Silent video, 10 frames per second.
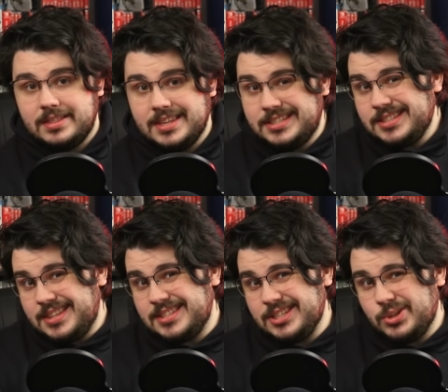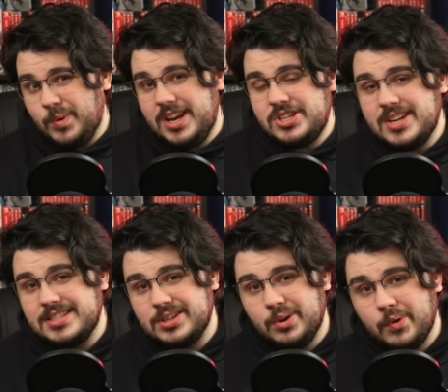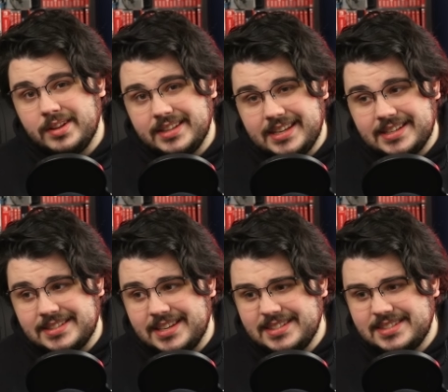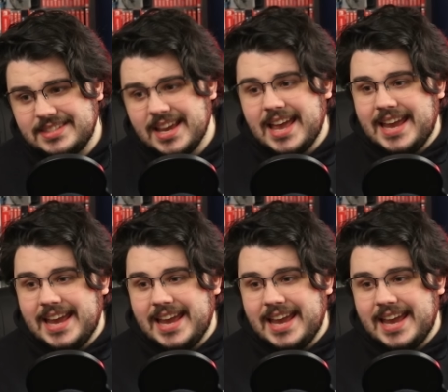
this is the situation as it currently exists.